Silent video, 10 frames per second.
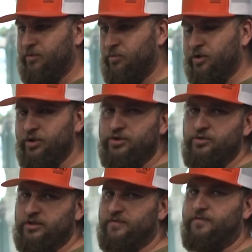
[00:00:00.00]
the more you
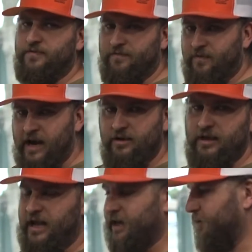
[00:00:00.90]
tune it, the, the finer
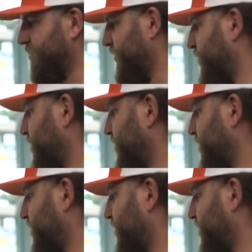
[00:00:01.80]
that accuracy will